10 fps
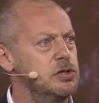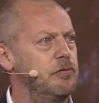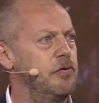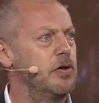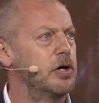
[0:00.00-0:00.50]
to
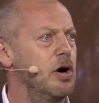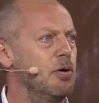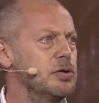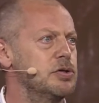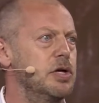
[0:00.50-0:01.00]
further
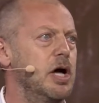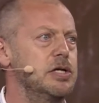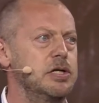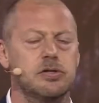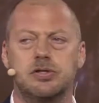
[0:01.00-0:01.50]
goals and
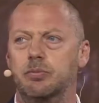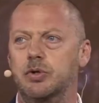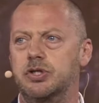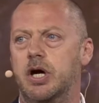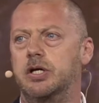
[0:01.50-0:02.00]
ideals that
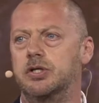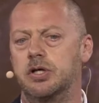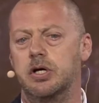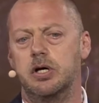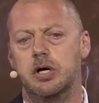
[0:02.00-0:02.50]
would
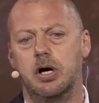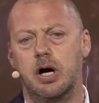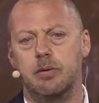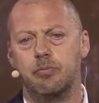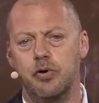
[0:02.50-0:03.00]
change
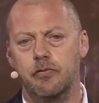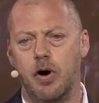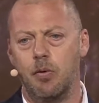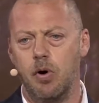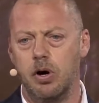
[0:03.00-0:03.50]
and improve
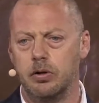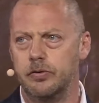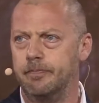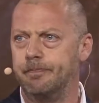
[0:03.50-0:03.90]
our world.